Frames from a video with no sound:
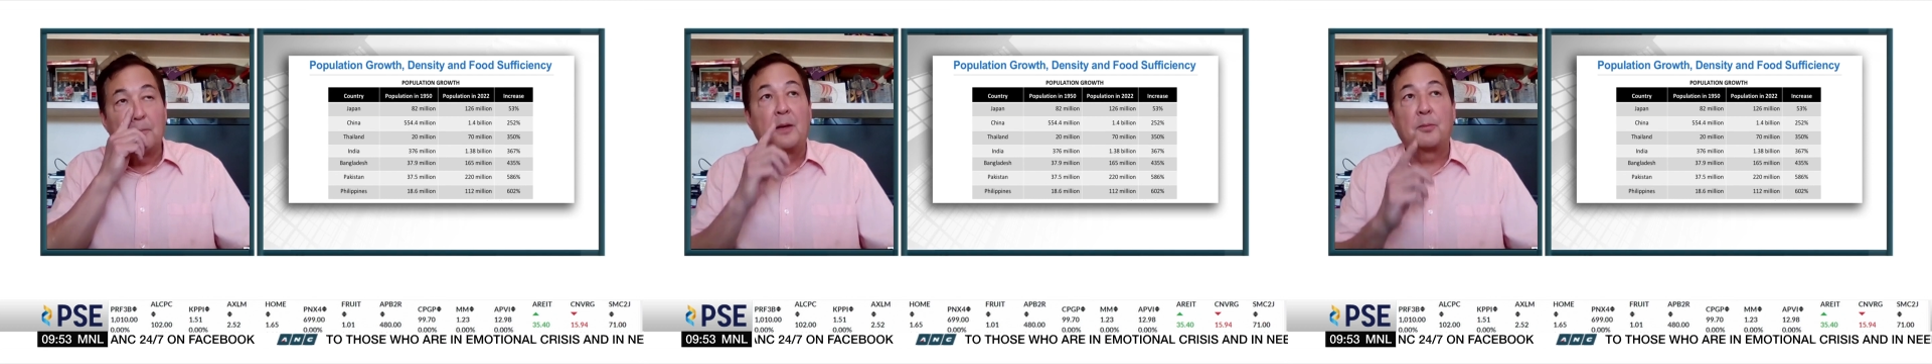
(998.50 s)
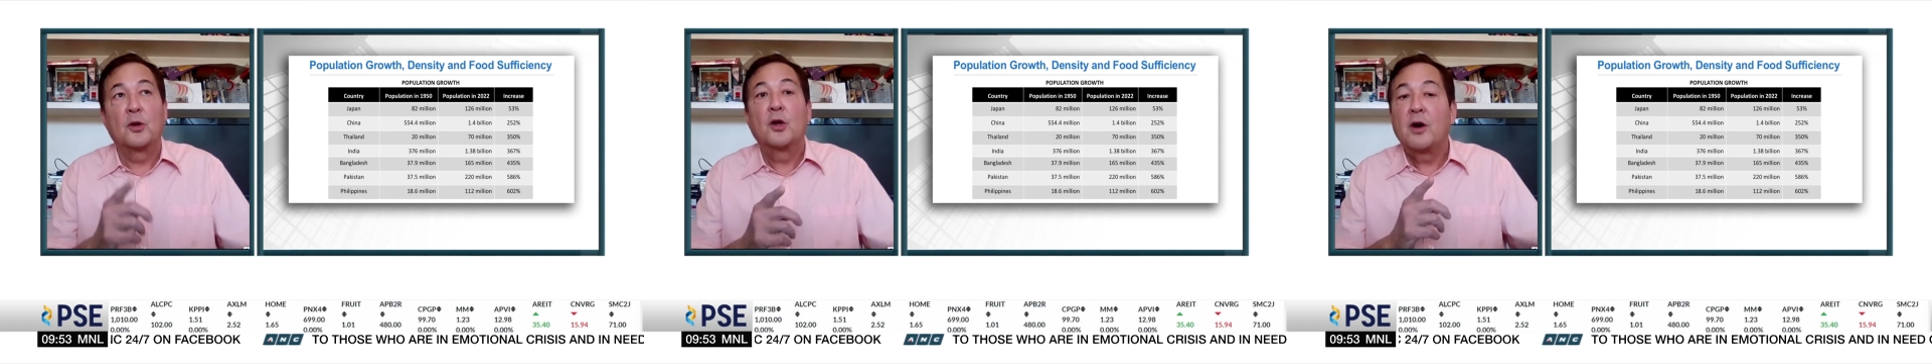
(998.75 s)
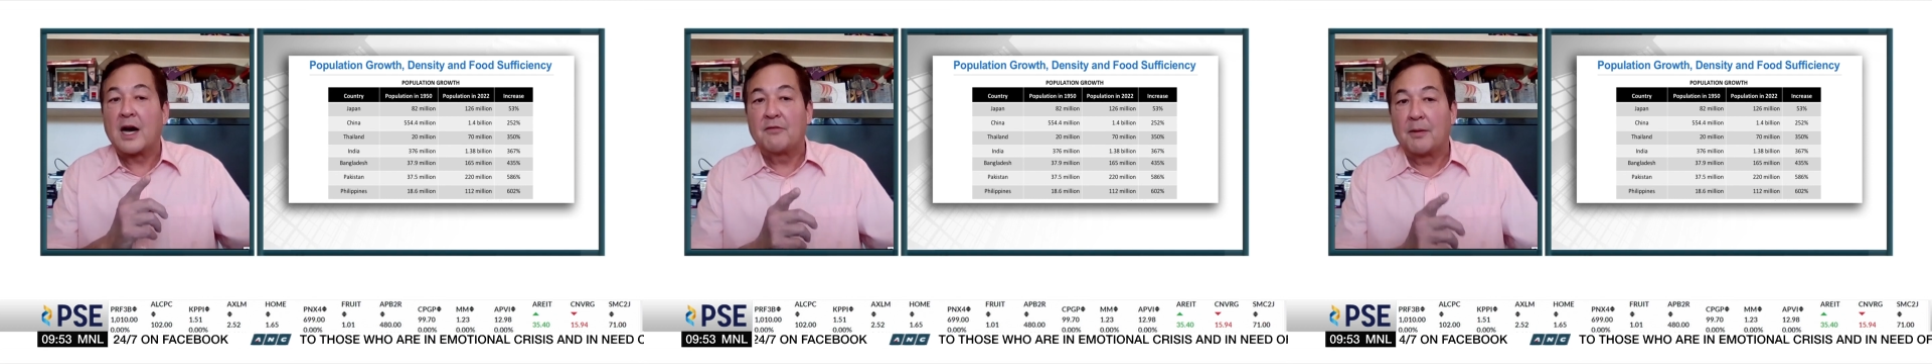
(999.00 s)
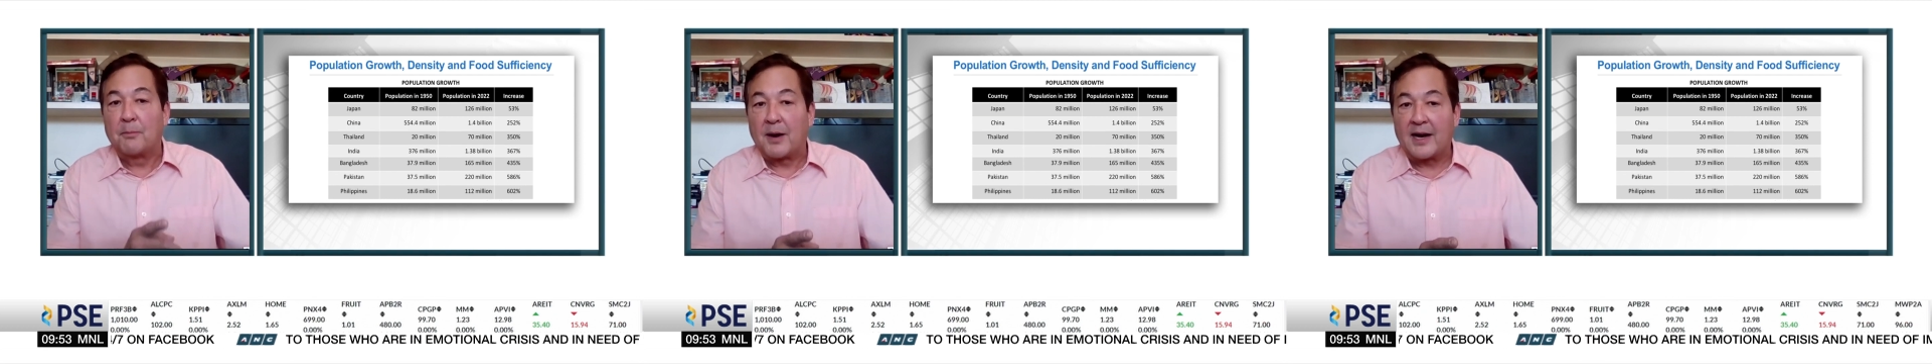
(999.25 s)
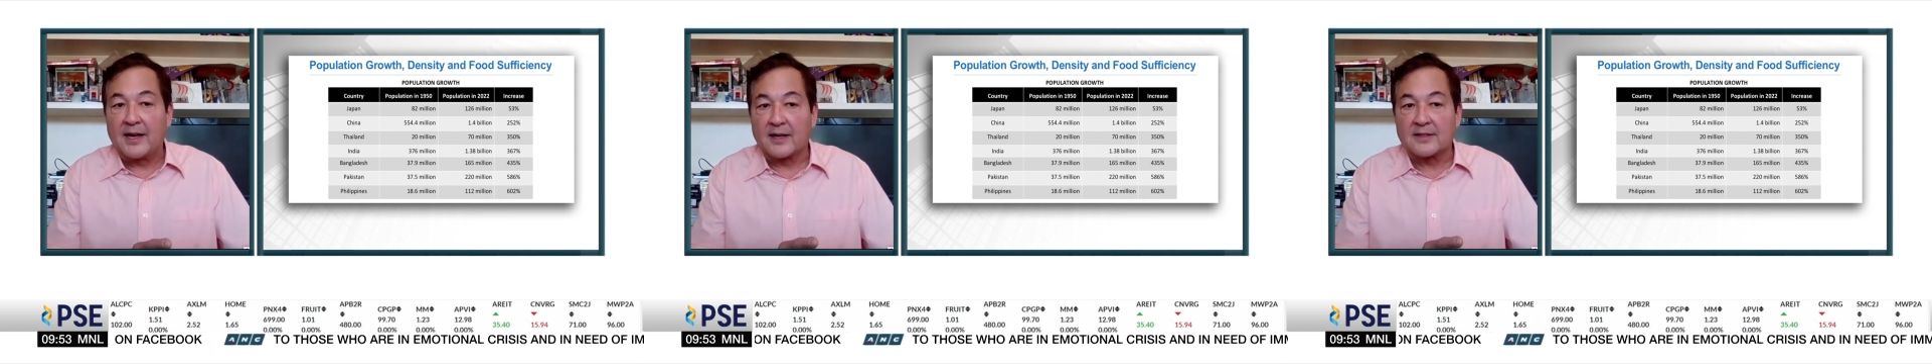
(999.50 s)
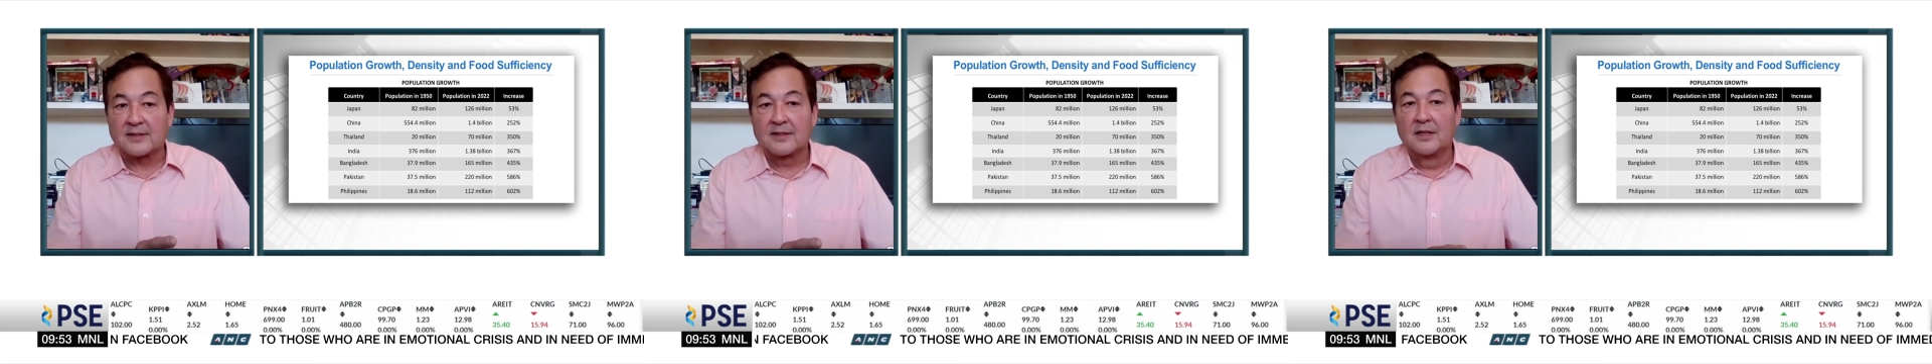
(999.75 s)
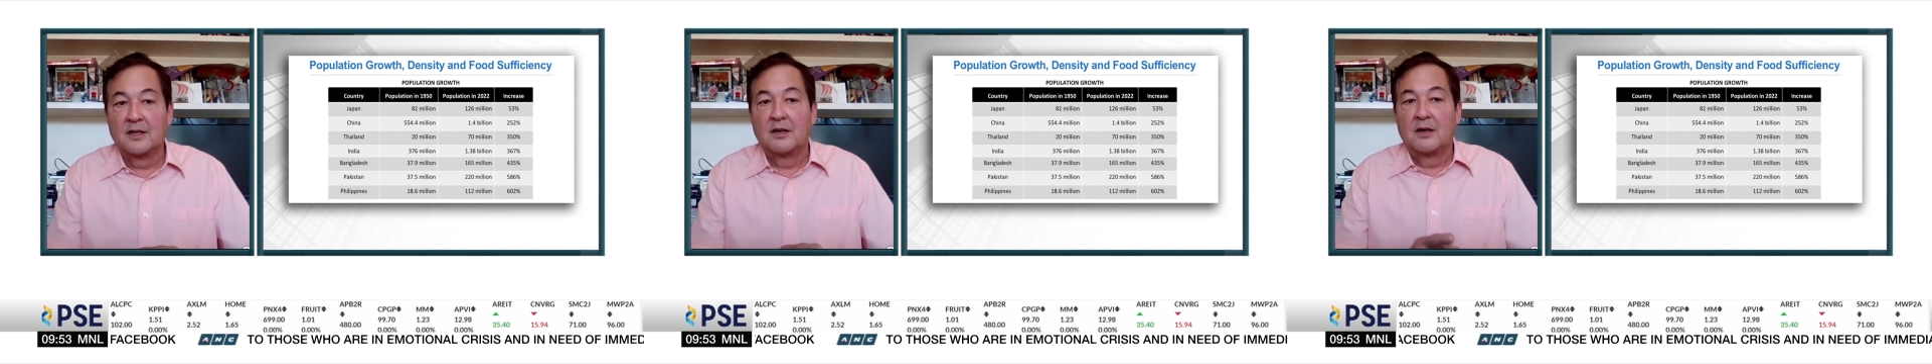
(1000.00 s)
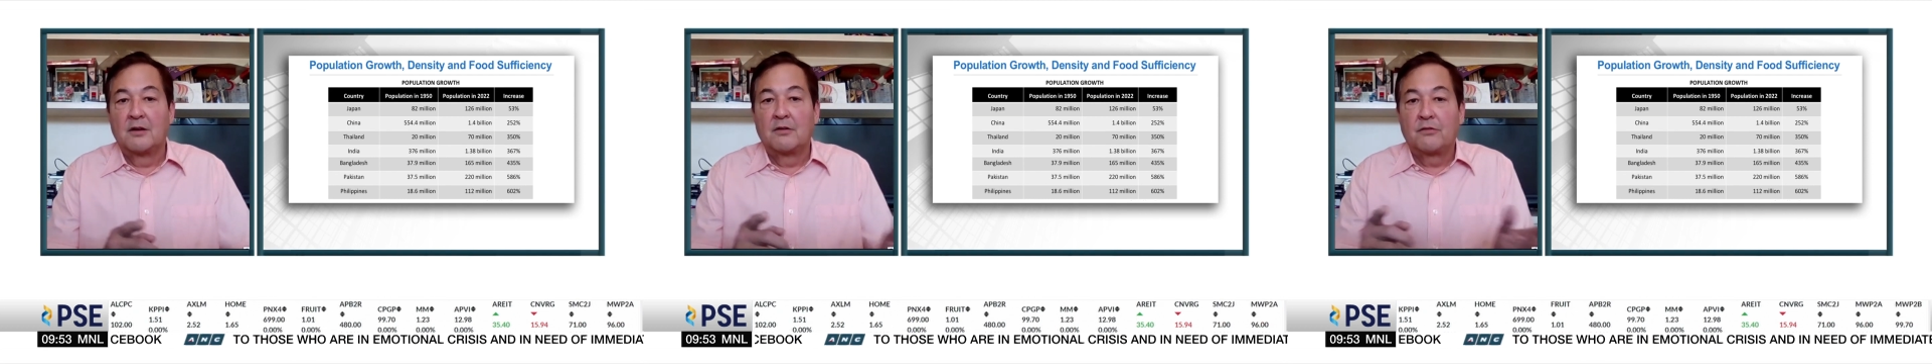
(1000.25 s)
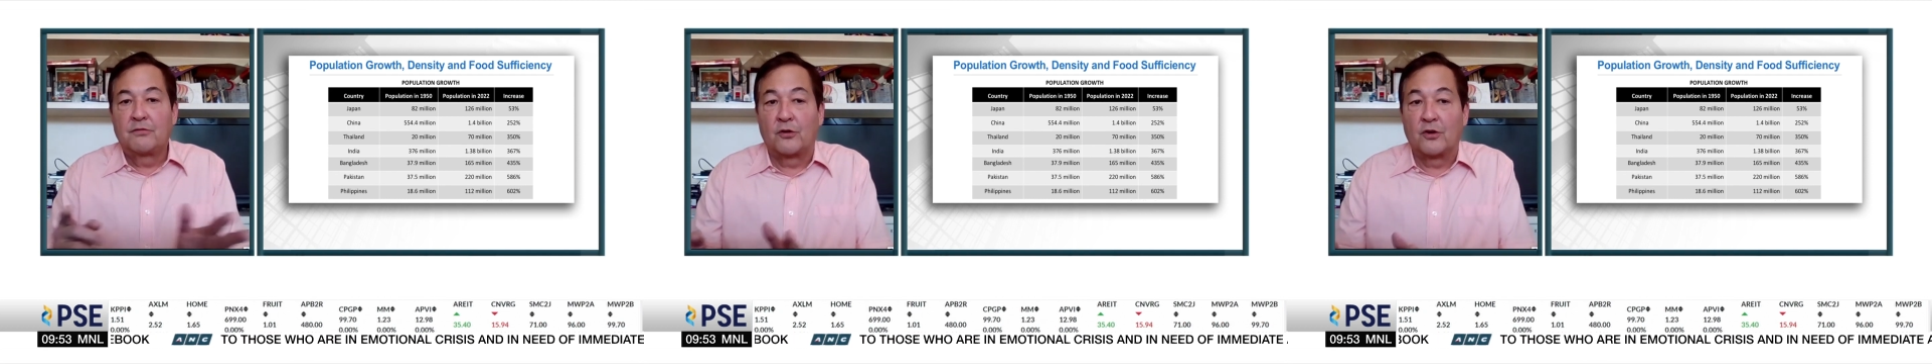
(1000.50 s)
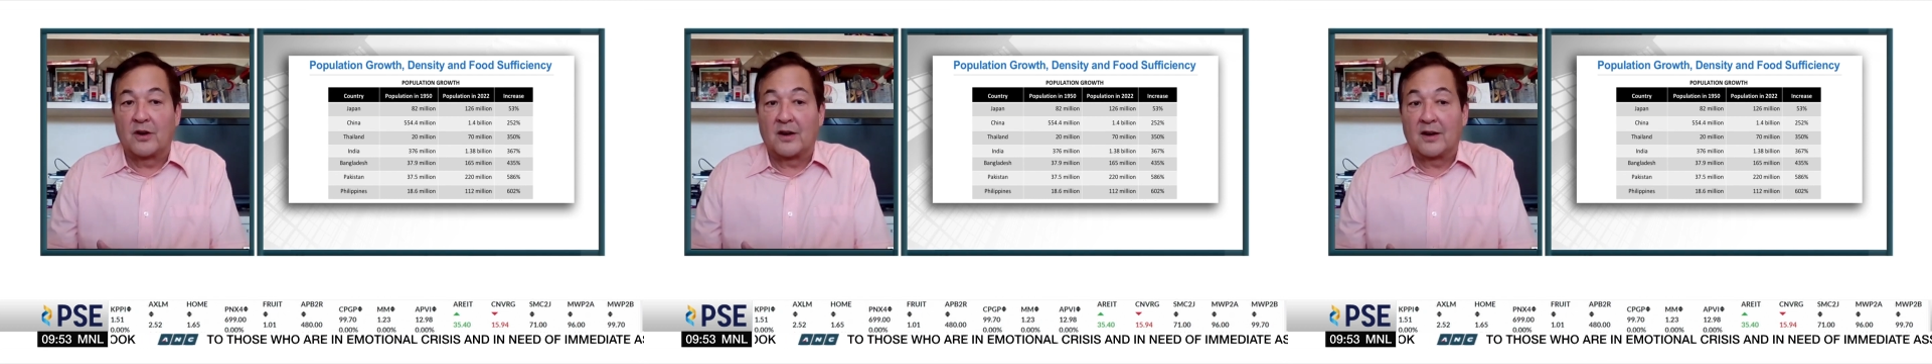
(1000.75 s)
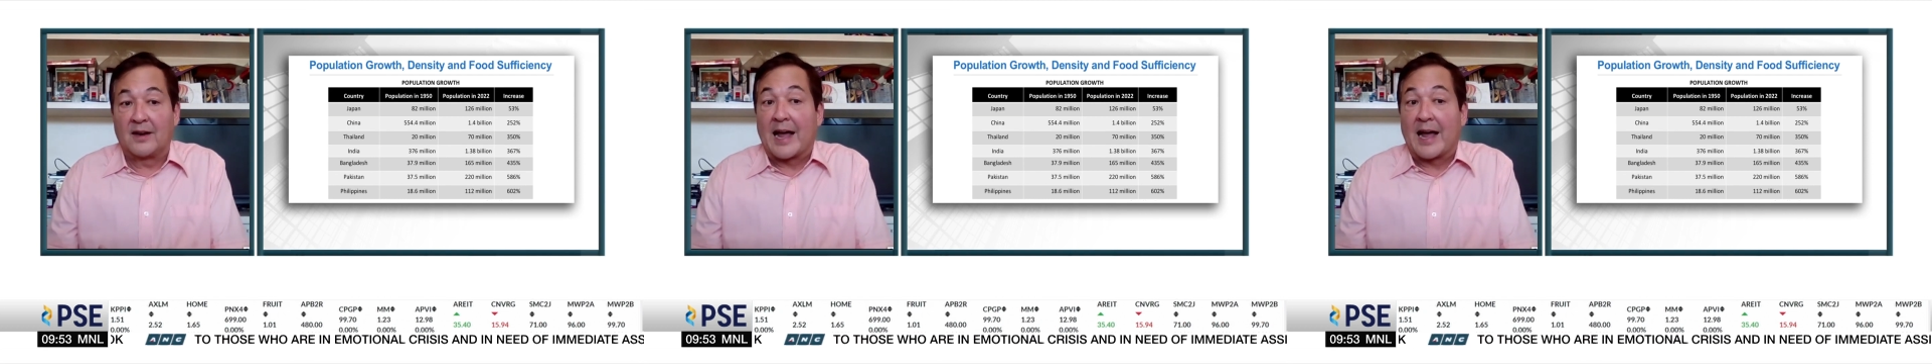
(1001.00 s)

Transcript: people who have a bias for